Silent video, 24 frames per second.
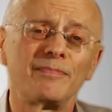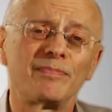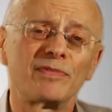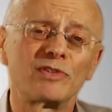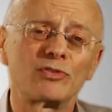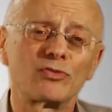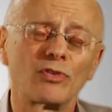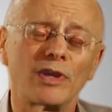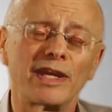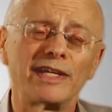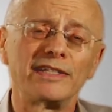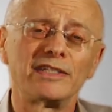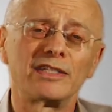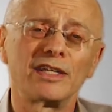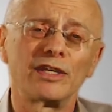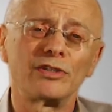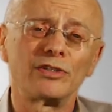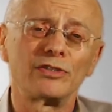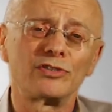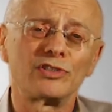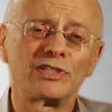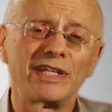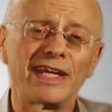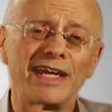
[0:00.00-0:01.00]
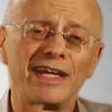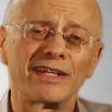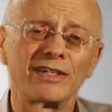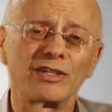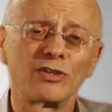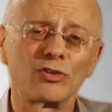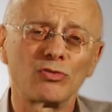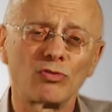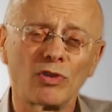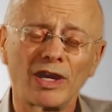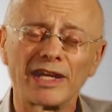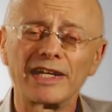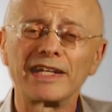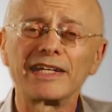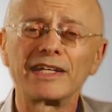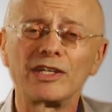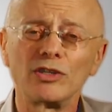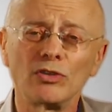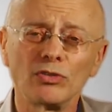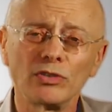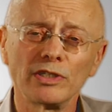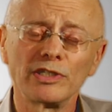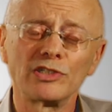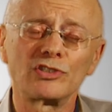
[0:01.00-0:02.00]
trying to understand chronic
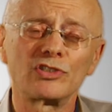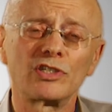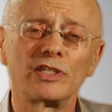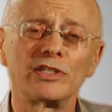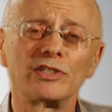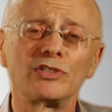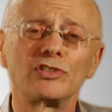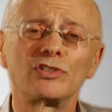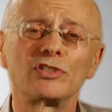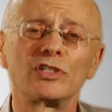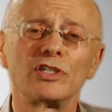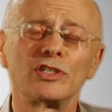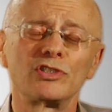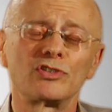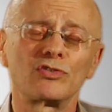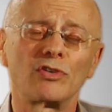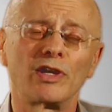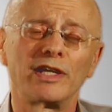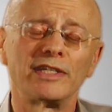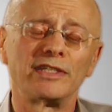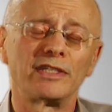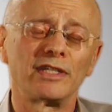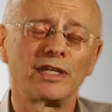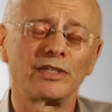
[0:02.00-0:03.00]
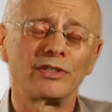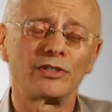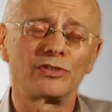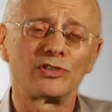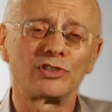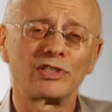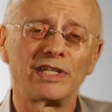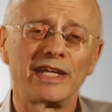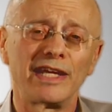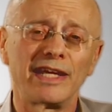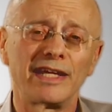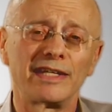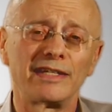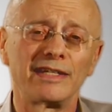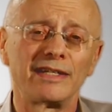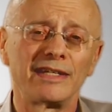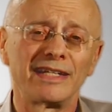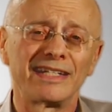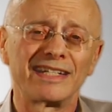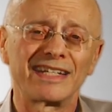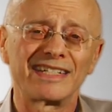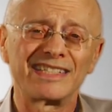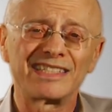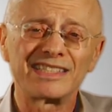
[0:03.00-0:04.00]
illnesses, trying to understand
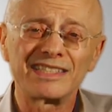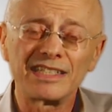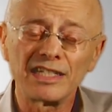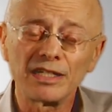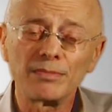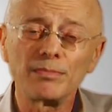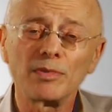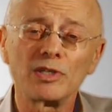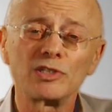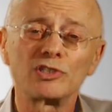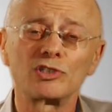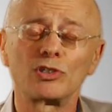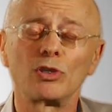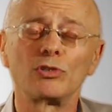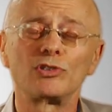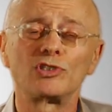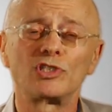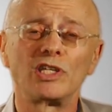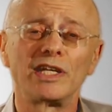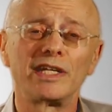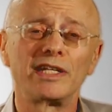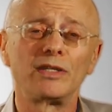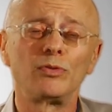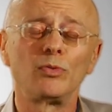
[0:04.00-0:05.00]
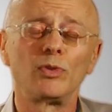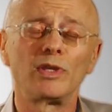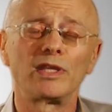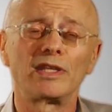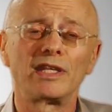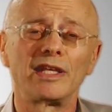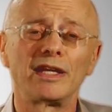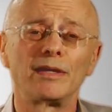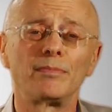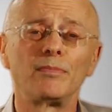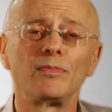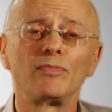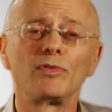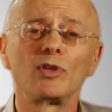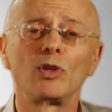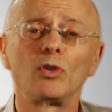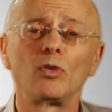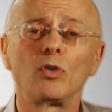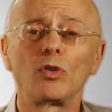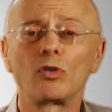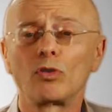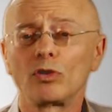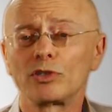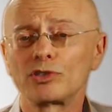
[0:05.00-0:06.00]
stigma associated with them.
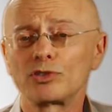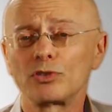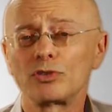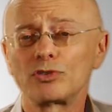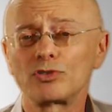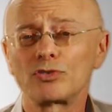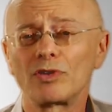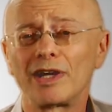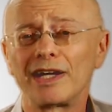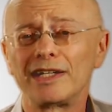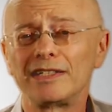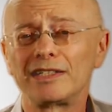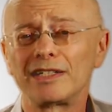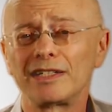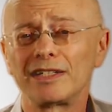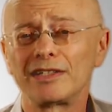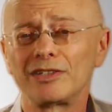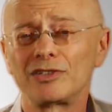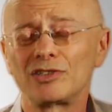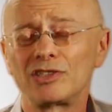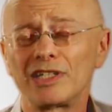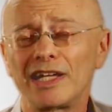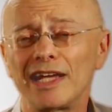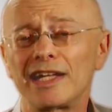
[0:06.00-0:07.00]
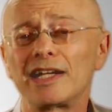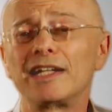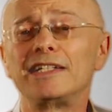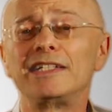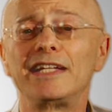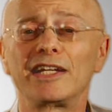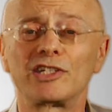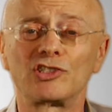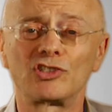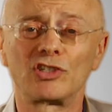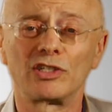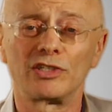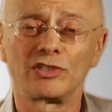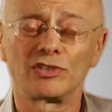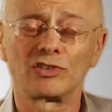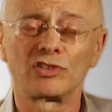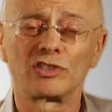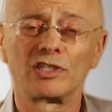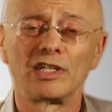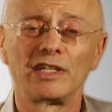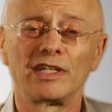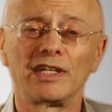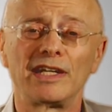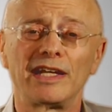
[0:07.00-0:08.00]
We're also trying to understand
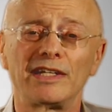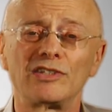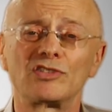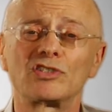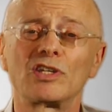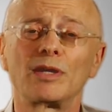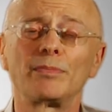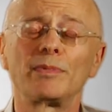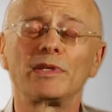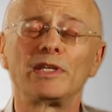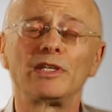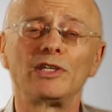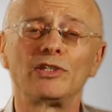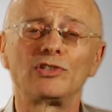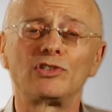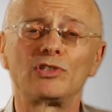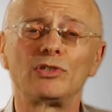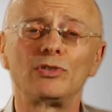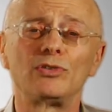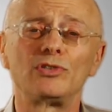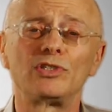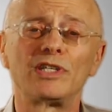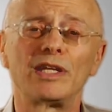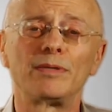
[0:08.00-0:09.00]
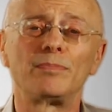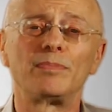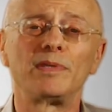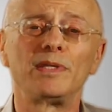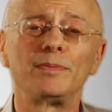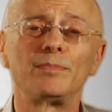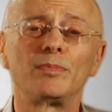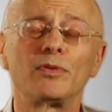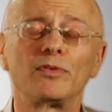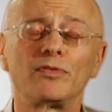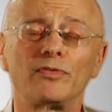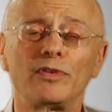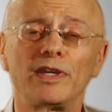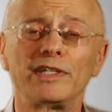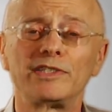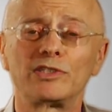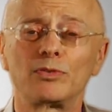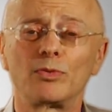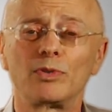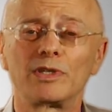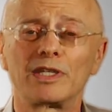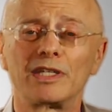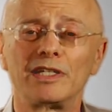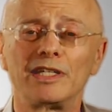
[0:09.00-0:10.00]
addictions and some of the issues that people
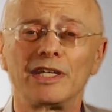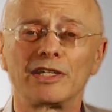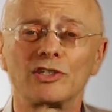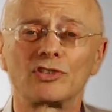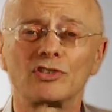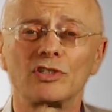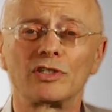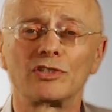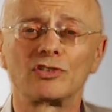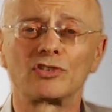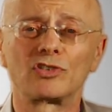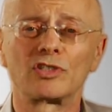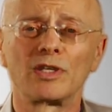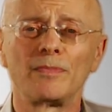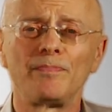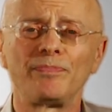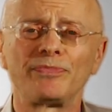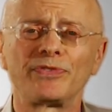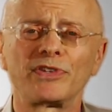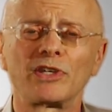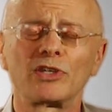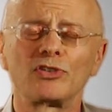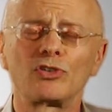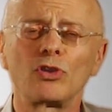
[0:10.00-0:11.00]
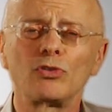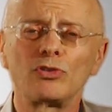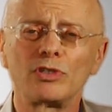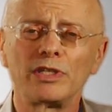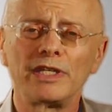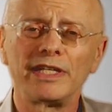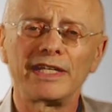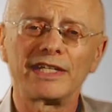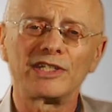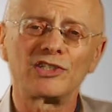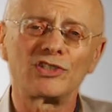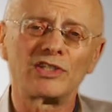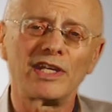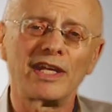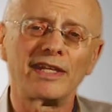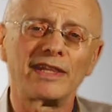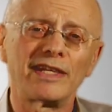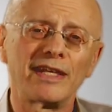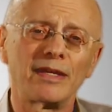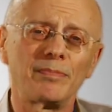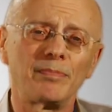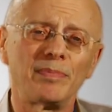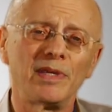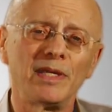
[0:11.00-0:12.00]
face with addictions. So to the extent
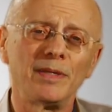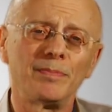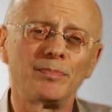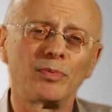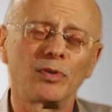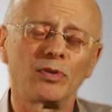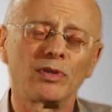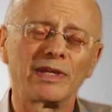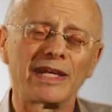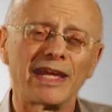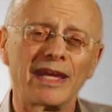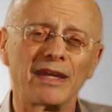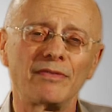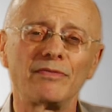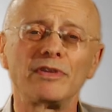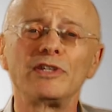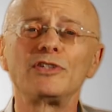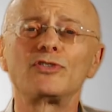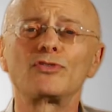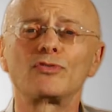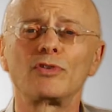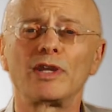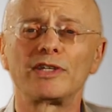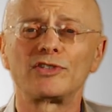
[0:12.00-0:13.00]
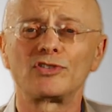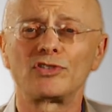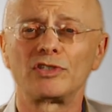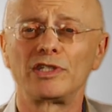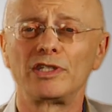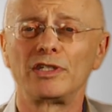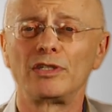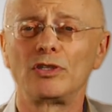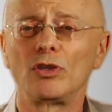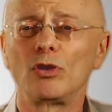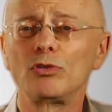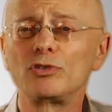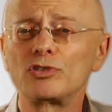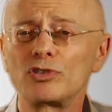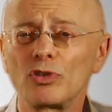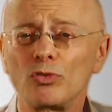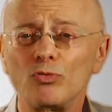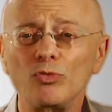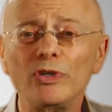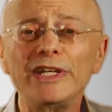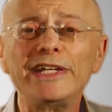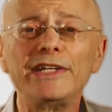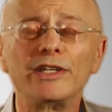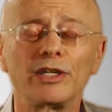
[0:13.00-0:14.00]
that people have interest in those
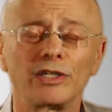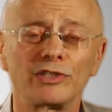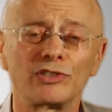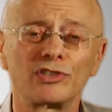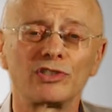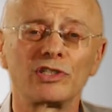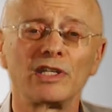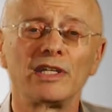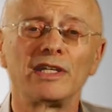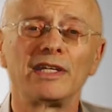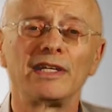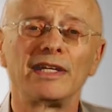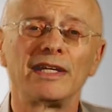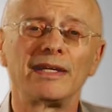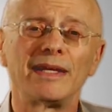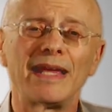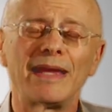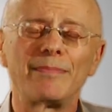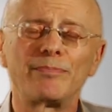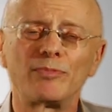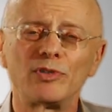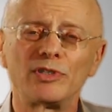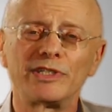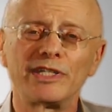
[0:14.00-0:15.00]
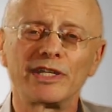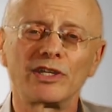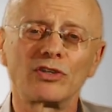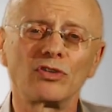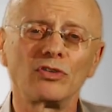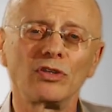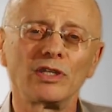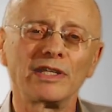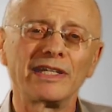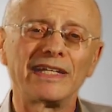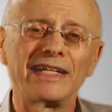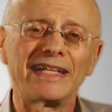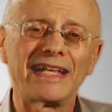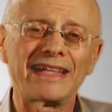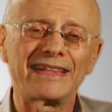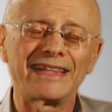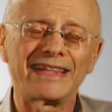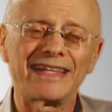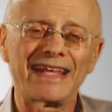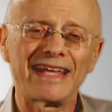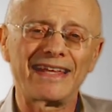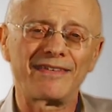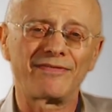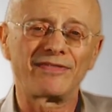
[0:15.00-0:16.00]
arenas and particularly
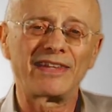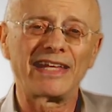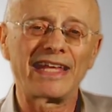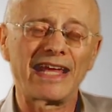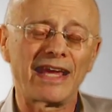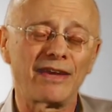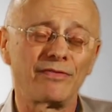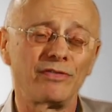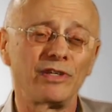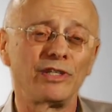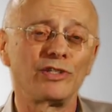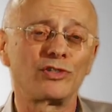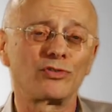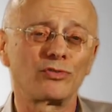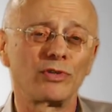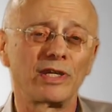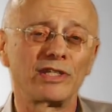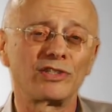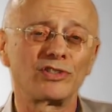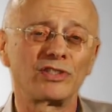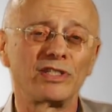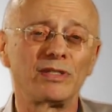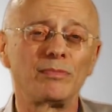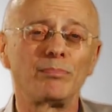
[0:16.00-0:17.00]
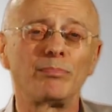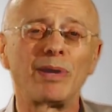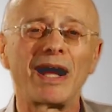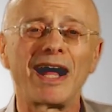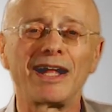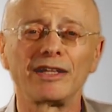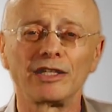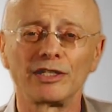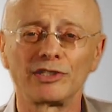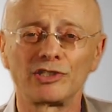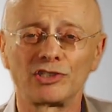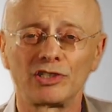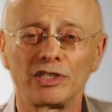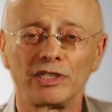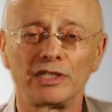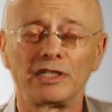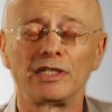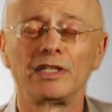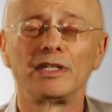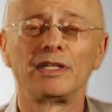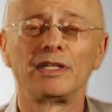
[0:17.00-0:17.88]
if they have an interest in policy